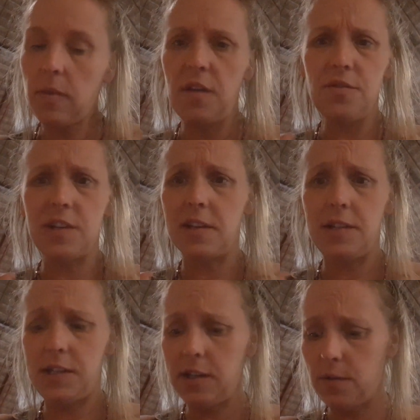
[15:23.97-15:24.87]
There's a
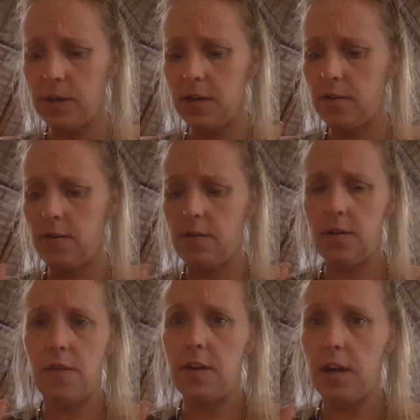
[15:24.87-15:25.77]
casino here.
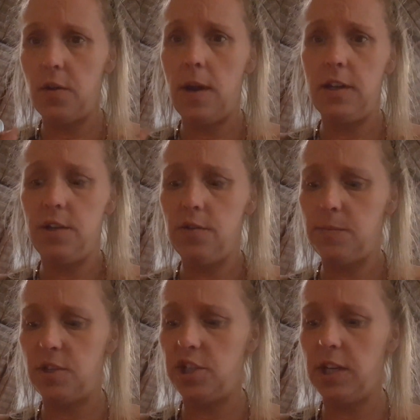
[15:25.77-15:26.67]
Not that I know how to use
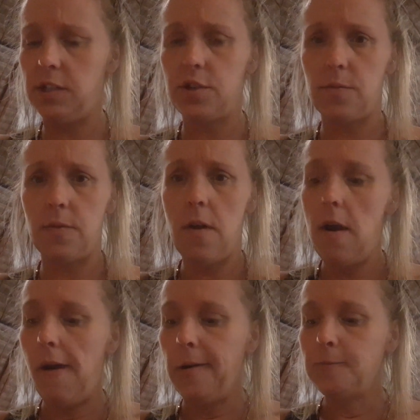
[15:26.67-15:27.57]
machines, or
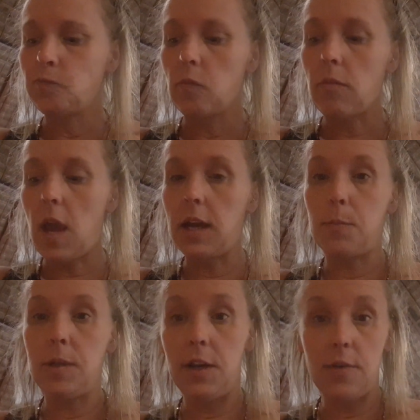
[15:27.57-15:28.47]
I
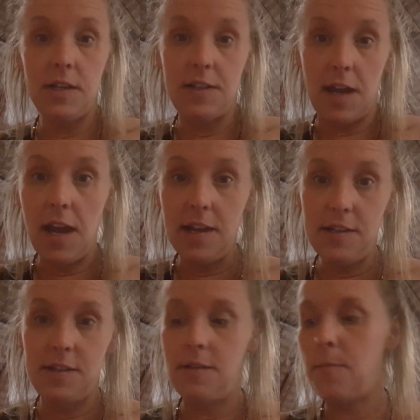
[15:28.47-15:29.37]
can play Crazy
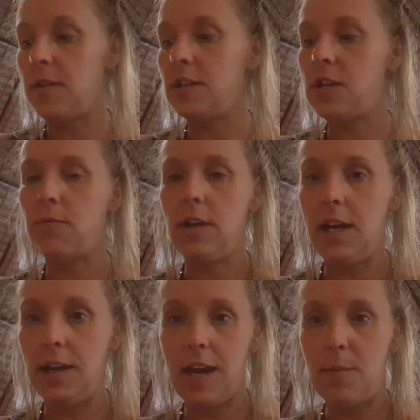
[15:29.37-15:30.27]
Eights, but that's not
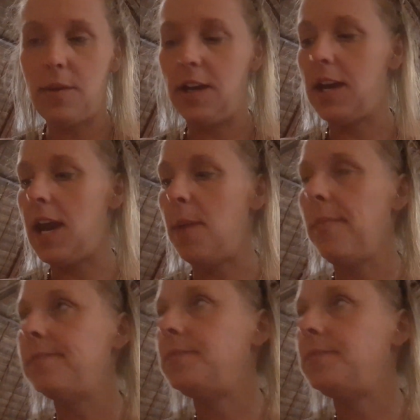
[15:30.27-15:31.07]
really a gambling game.